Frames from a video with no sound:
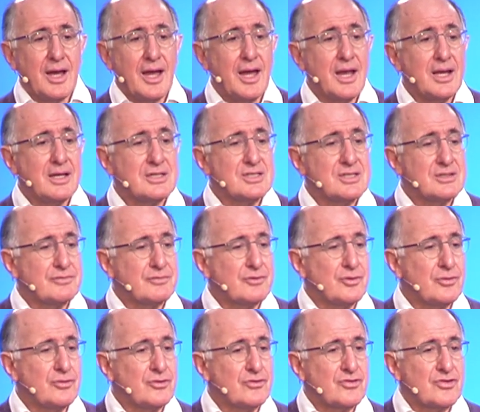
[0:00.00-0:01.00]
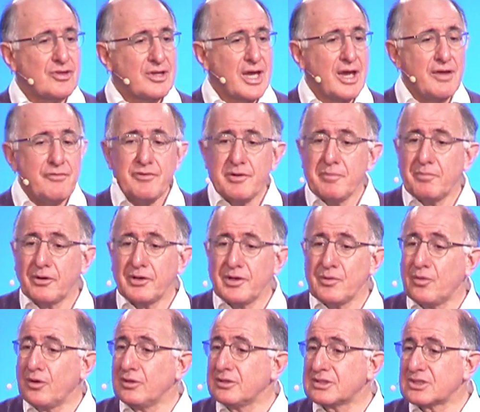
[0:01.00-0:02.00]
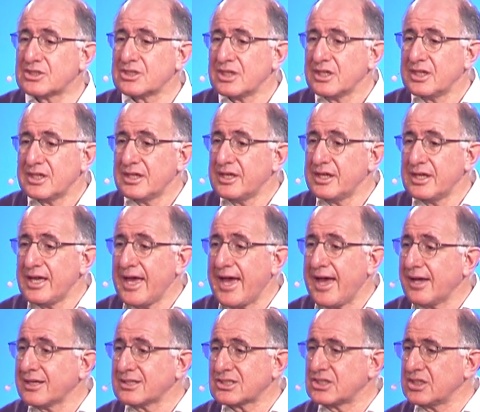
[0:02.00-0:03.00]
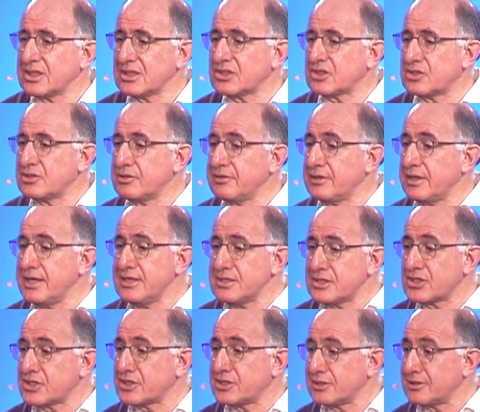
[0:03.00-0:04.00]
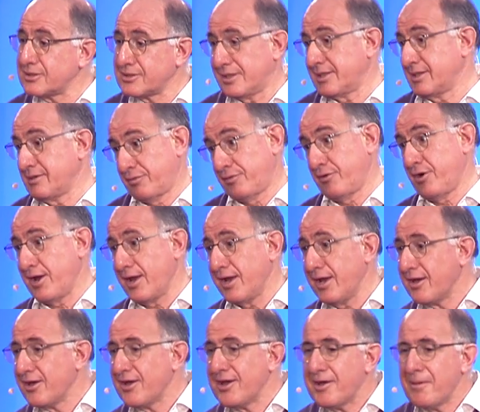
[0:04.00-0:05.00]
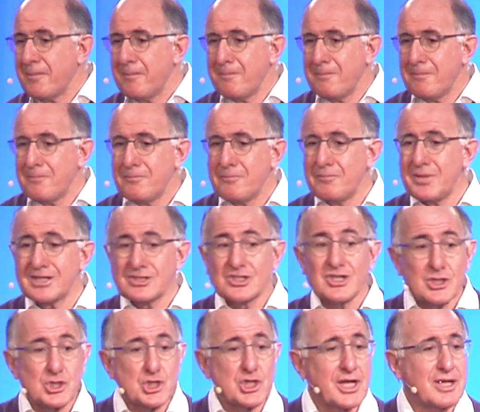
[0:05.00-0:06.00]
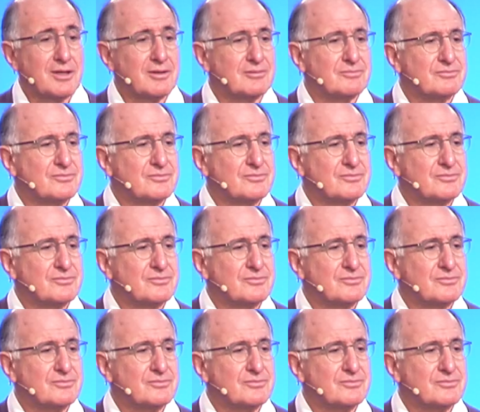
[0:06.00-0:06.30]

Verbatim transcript: And of course, everybody wants access to instant and free messaging.